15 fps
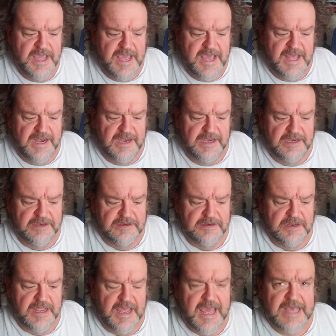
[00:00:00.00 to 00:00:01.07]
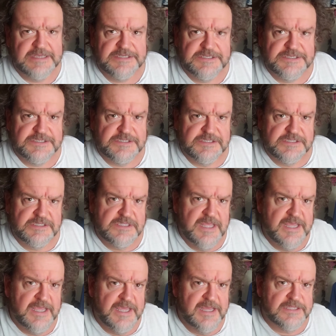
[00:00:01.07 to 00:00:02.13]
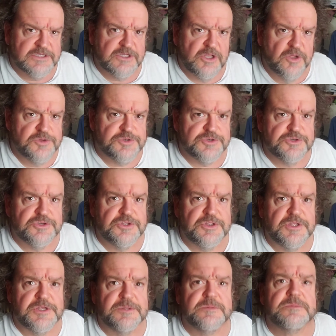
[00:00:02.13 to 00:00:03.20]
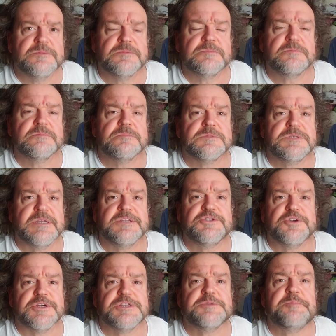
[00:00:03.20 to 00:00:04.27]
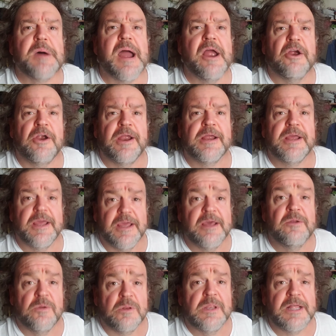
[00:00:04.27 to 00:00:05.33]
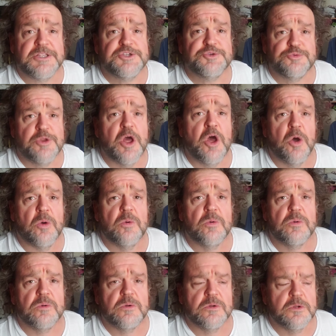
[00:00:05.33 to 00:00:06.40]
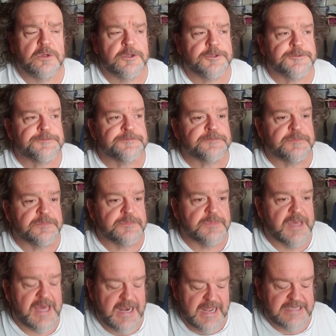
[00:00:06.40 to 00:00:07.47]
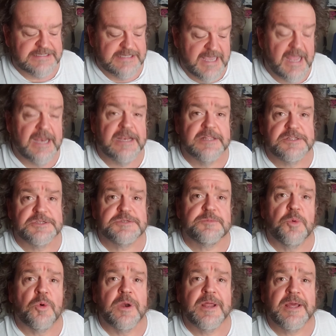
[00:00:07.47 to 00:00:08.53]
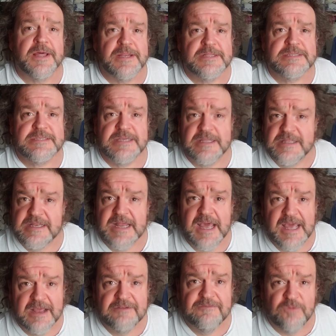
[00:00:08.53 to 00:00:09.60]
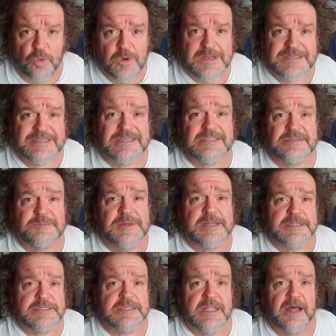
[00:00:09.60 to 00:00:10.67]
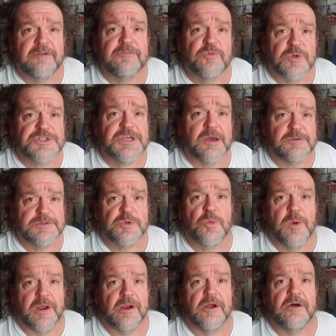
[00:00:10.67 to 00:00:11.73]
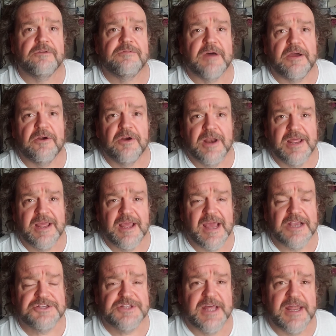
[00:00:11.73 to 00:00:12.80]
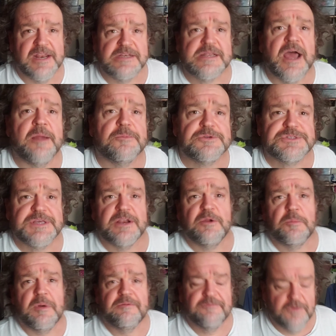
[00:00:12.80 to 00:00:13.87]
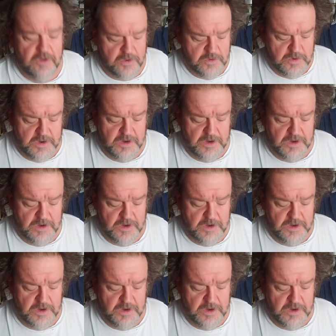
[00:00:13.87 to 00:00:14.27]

and as it gets closer to the sensor expiring, it'll let you know. And I scanned it this morning, and it said that I had 46 minutes left, which I was aware of. I already actually had a timer set on my phone.